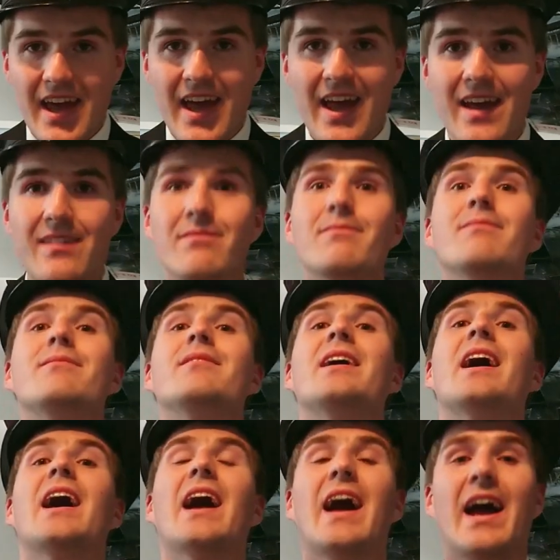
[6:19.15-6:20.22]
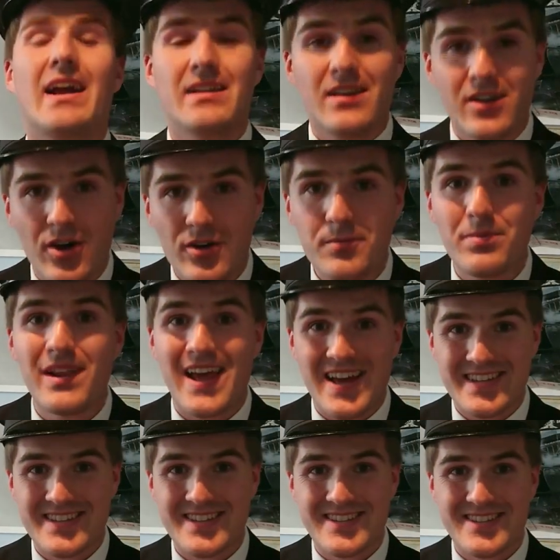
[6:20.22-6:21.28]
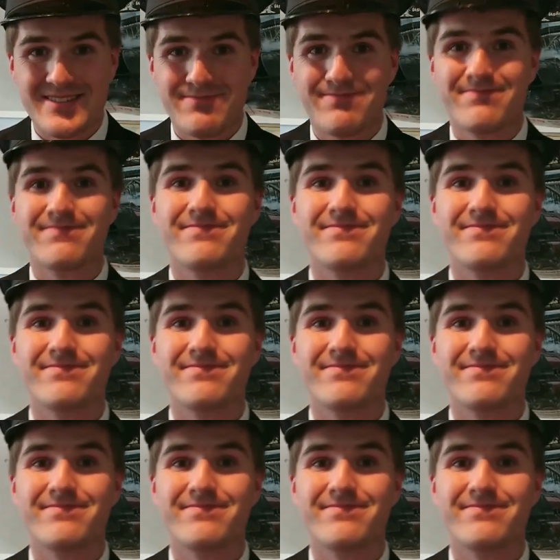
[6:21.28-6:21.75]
care, and God bless.